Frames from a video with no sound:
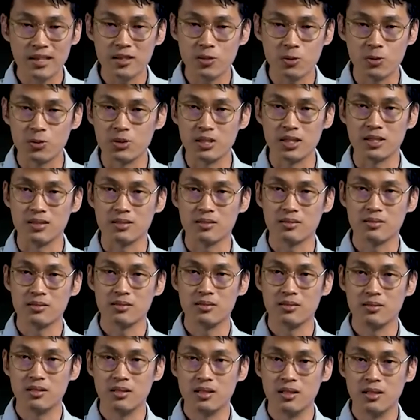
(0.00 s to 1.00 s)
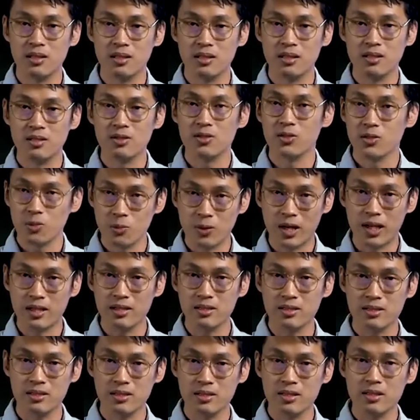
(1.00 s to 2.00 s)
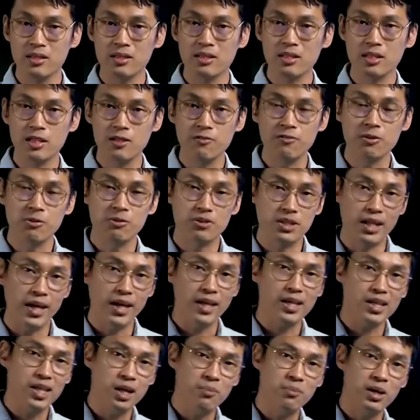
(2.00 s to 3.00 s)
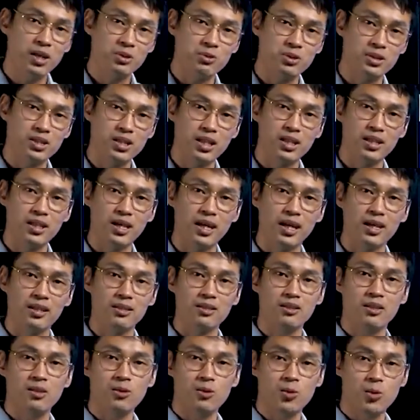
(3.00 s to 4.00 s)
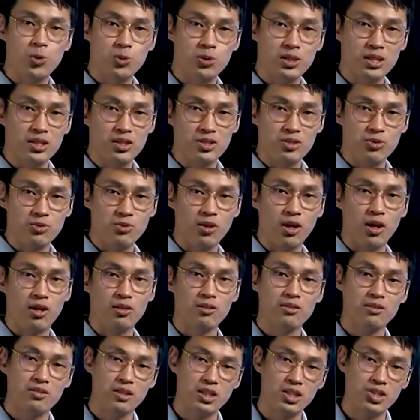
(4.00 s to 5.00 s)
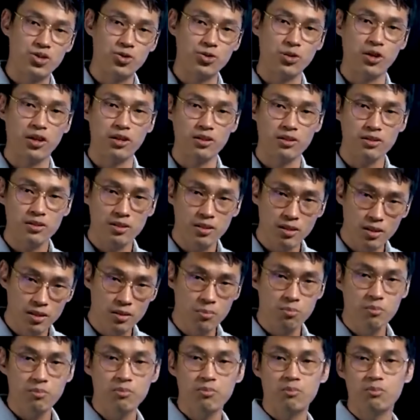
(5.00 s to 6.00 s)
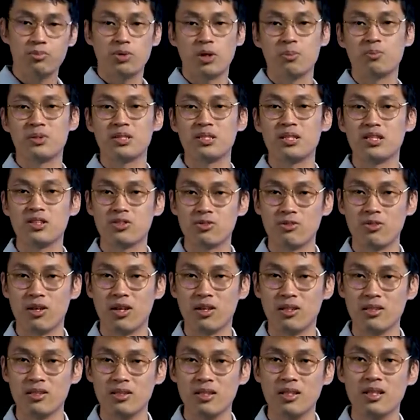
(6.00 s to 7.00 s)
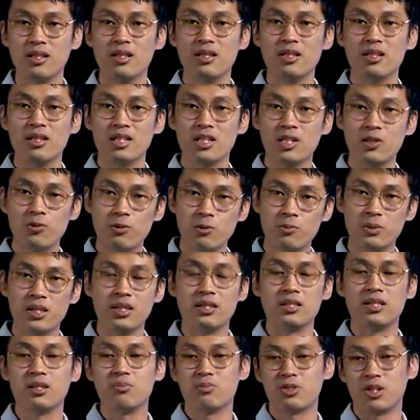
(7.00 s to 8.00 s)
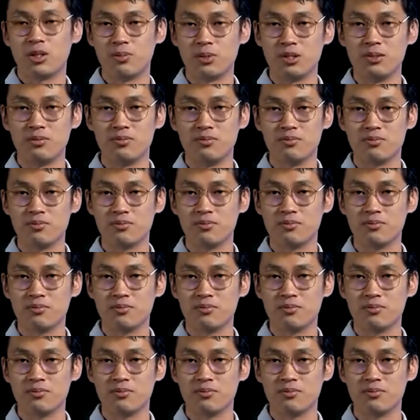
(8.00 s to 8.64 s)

mind the looting. You know why? If you dare come out to say that looting is wrong, destroying property is wrong, you will be in deep trouble.